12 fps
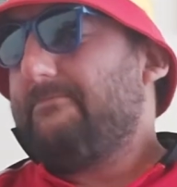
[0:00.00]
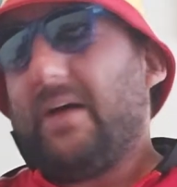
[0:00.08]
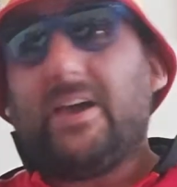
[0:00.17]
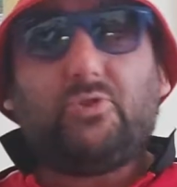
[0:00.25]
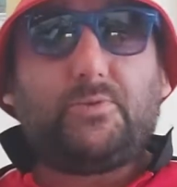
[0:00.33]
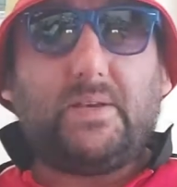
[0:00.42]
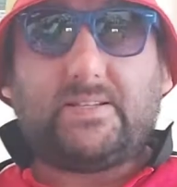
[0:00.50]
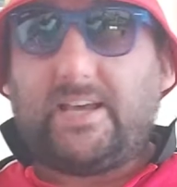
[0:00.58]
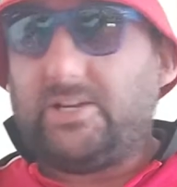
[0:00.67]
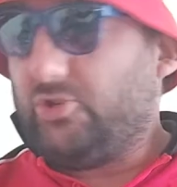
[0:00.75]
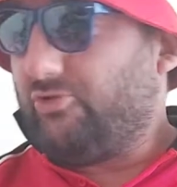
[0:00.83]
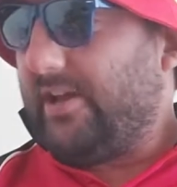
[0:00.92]
I used to be a
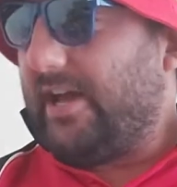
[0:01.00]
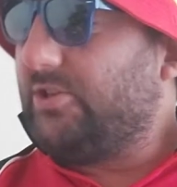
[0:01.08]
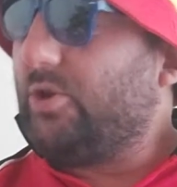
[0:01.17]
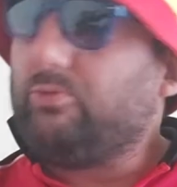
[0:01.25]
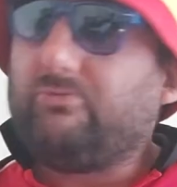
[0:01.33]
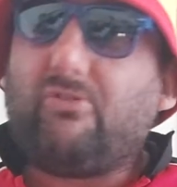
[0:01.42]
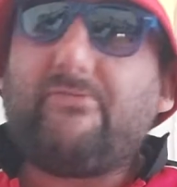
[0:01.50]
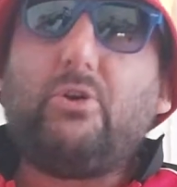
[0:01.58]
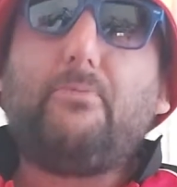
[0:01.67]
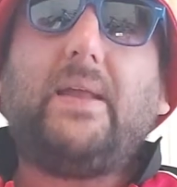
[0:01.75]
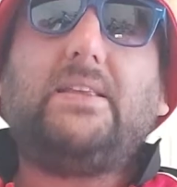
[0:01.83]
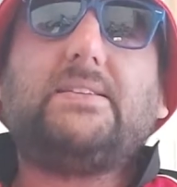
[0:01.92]
cider drinker. I don't
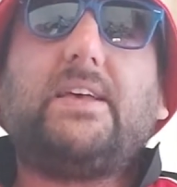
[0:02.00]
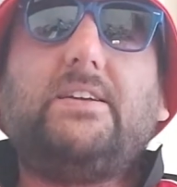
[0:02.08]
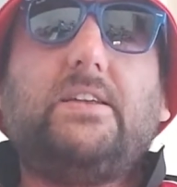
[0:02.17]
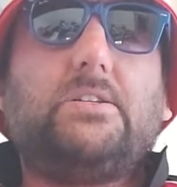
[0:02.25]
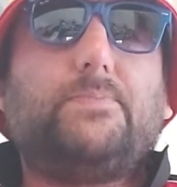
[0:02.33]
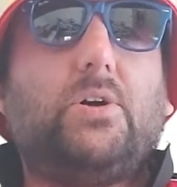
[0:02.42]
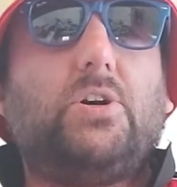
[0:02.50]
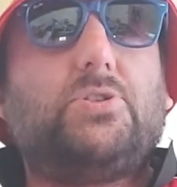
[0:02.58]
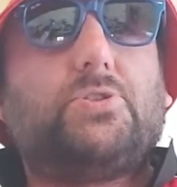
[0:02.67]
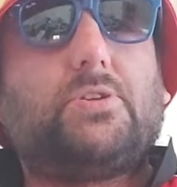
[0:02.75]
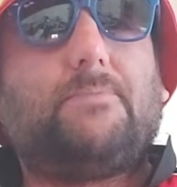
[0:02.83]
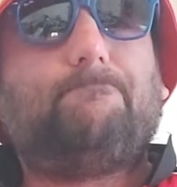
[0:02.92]
review many ciders
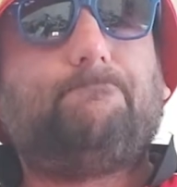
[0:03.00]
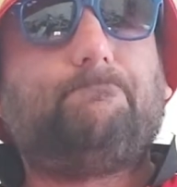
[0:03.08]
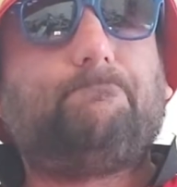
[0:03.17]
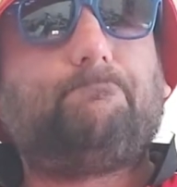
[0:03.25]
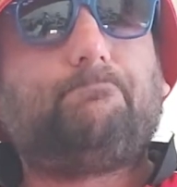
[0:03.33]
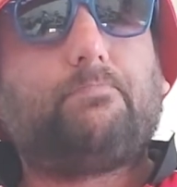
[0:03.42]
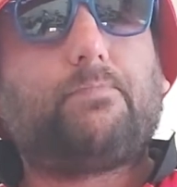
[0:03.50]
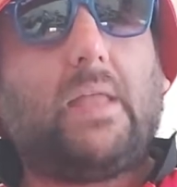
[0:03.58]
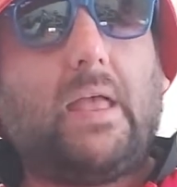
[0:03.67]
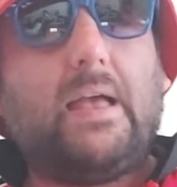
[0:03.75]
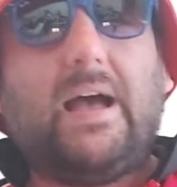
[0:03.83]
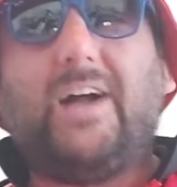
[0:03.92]
because
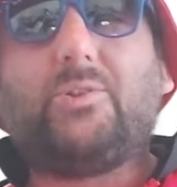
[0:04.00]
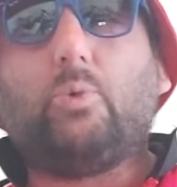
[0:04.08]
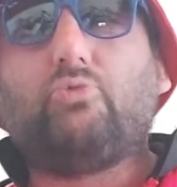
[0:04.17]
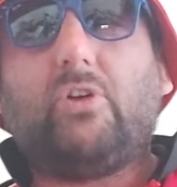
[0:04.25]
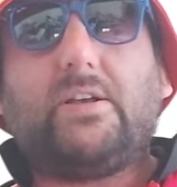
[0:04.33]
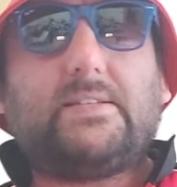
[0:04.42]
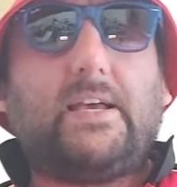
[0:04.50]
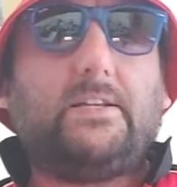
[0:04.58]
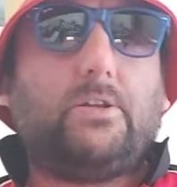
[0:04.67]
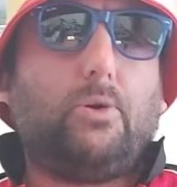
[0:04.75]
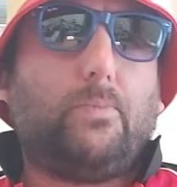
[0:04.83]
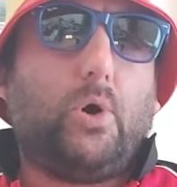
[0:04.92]
I don't drink
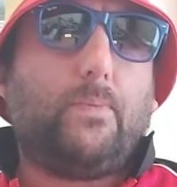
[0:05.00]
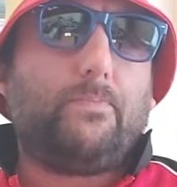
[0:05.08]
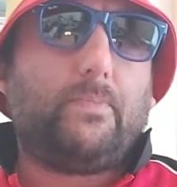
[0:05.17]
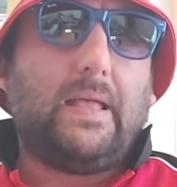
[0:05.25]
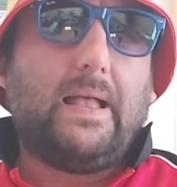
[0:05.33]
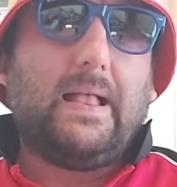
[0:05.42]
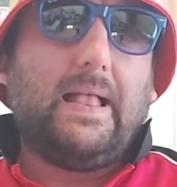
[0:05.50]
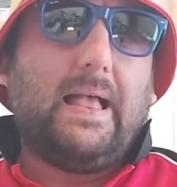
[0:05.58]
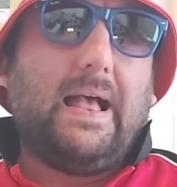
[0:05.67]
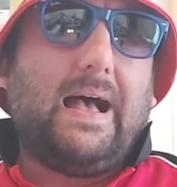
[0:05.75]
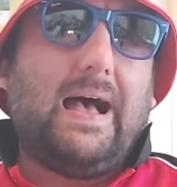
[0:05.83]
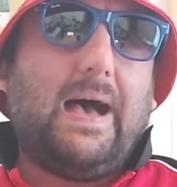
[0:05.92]
cider no more.
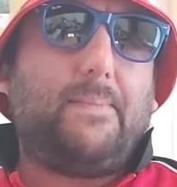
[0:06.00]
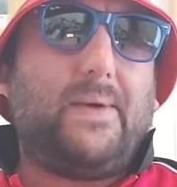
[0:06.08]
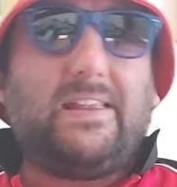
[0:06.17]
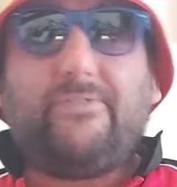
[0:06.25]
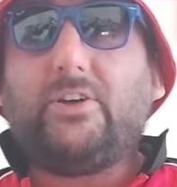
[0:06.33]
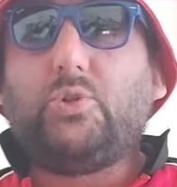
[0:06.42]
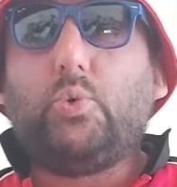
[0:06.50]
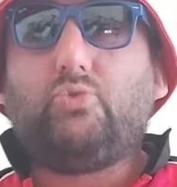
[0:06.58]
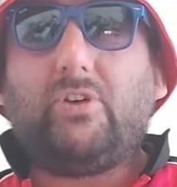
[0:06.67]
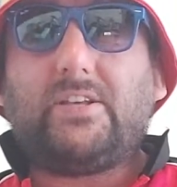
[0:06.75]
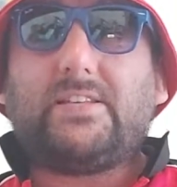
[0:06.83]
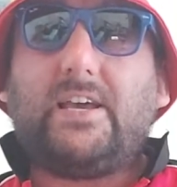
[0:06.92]
Um, and if I do
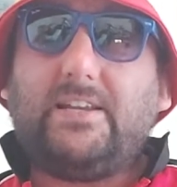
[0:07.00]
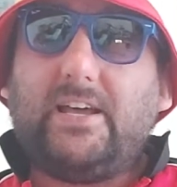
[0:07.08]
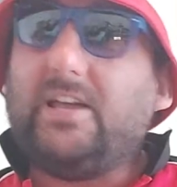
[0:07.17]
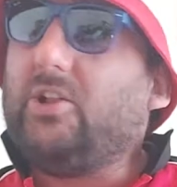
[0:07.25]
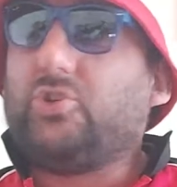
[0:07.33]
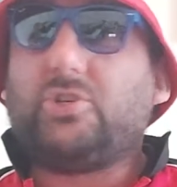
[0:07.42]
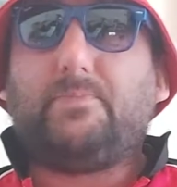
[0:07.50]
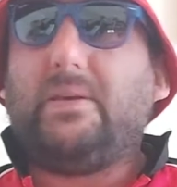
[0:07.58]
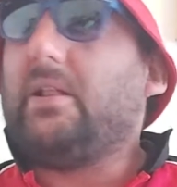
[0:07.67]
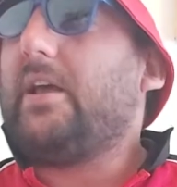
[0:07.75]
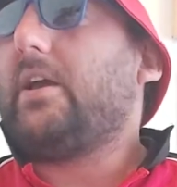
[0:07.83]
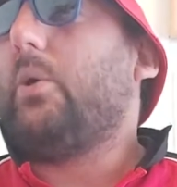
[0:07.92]
drink cider, it'll just be
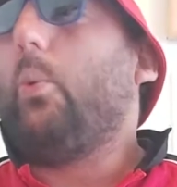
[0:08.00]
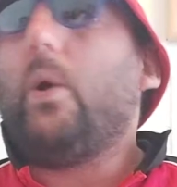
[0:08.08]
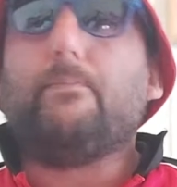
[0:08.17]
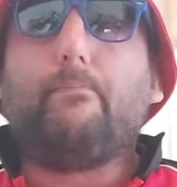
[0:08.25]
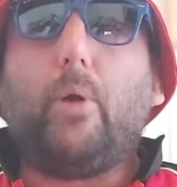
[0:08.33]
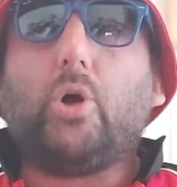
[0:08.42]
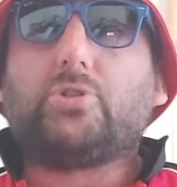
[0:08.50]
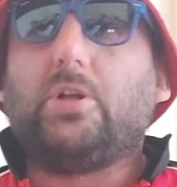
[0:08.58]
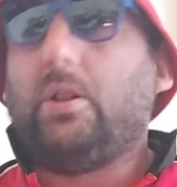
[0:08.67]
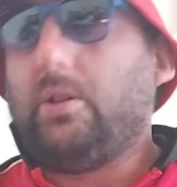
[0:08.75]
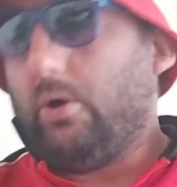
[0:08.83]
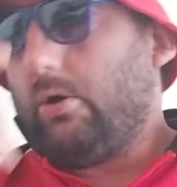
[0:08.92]
like a one bottle
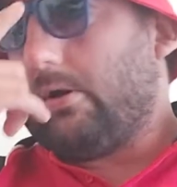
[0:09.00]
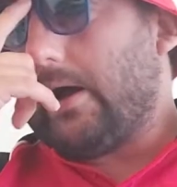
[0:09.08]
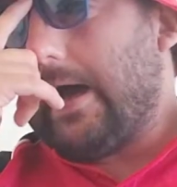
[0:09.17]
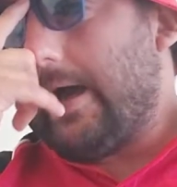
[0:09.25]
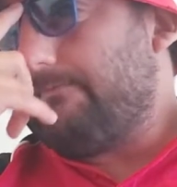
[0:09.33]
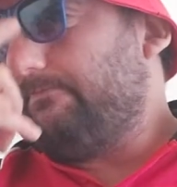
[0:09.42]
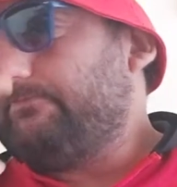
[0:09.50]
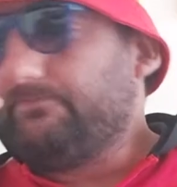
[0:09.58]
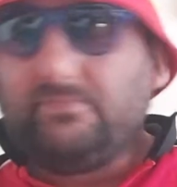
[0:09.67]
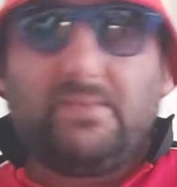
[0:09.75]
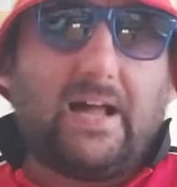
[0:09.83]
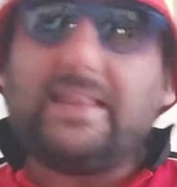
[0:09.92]
or um,
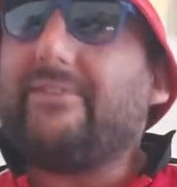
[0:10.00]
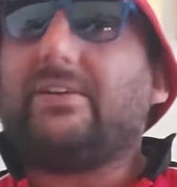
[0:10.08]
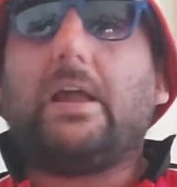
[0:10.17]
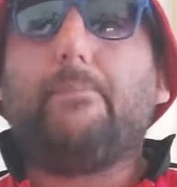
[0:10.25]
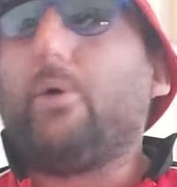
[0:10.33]
I'll never get a